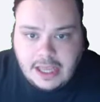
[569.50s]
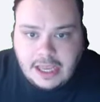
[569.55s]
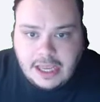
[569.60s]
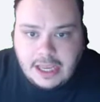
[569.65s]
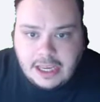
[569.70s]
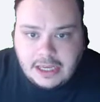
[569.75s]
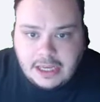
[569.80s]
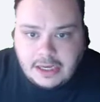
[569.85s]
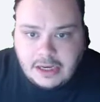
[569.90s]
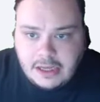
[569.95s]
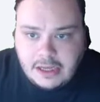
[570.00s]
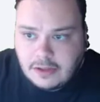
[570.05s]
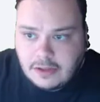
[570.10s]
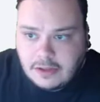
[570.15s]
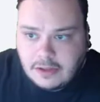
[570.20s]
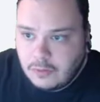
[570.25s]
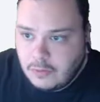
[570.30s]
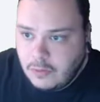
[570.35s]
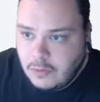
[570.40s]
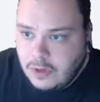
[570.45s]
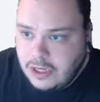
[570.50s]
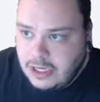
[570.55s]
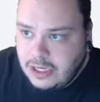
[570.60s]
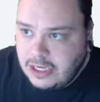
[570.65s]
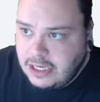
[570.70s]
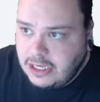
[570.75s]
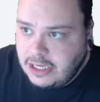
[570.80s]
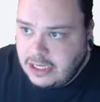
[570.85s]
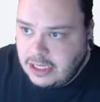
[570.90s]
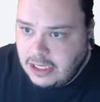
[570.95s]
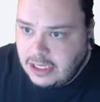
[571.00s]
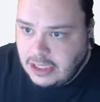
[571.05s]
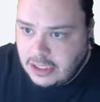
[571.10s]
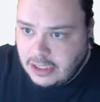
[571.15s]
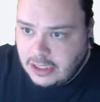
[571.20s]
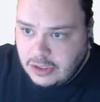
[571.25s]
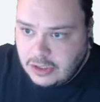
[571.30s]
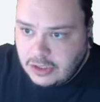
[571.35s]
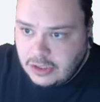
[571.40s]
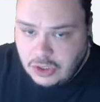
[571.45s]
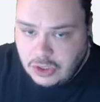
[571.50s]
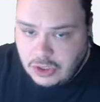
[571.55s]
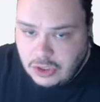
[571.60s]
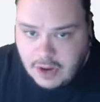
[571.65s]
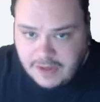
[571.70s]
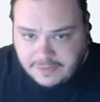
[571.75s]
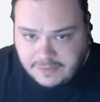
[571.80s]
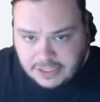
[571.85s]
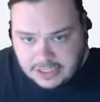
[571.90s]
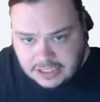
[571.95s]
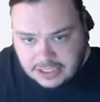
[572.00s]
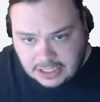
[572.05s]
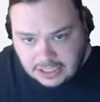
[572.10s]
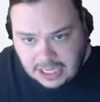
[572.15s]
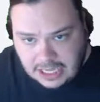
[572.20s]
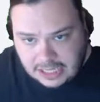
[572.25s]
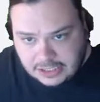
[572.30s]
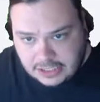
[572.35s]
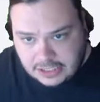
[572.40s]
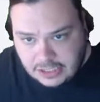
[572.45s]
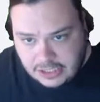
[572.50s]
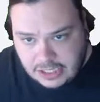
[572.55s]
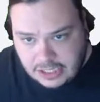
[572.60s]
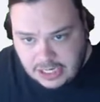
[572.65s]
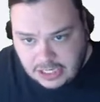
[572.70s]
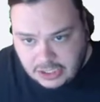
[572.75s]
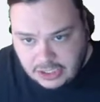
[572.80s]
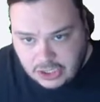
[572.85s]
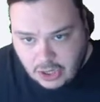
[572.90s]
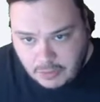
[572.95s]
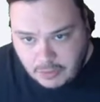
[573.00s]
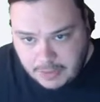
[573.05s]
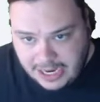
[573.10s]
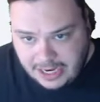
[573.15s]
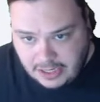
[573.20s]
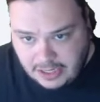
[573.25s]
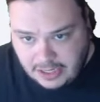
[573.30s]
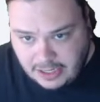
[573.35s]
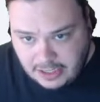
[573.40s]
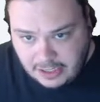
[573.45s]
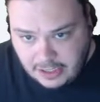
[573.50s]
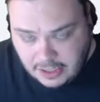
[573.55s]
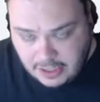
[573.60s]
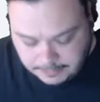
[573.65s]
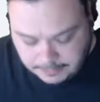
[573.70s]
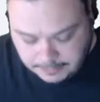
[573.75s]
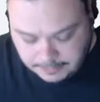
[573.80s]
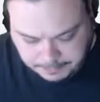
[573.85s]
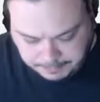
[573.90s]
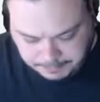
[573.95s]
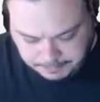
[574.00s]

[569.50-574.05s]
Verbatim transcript: And then we do have to select the domain